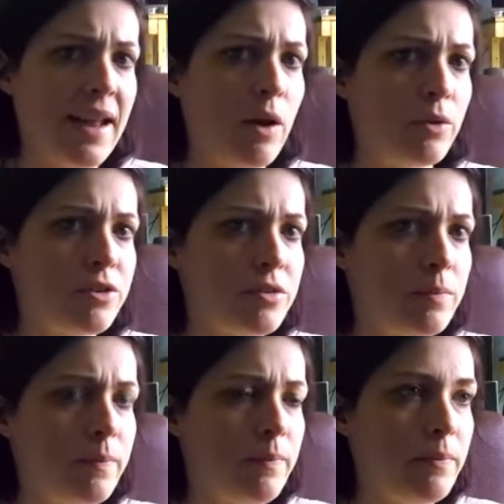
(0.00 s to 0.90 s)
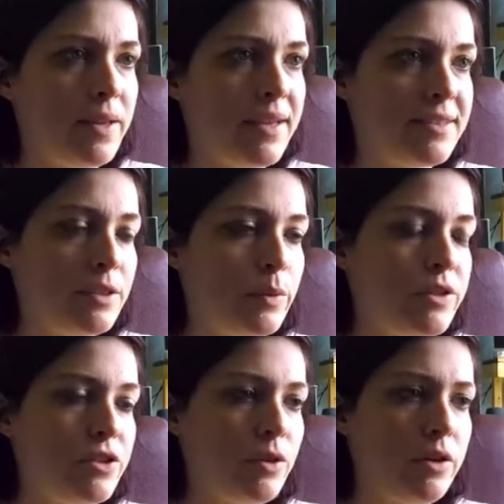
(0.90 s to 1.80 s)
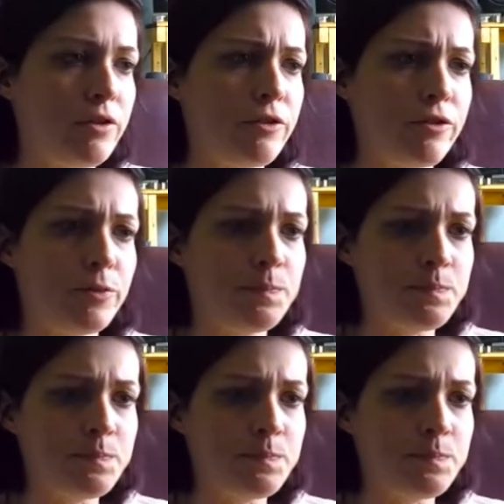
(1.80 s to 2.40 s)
house, because it was sort of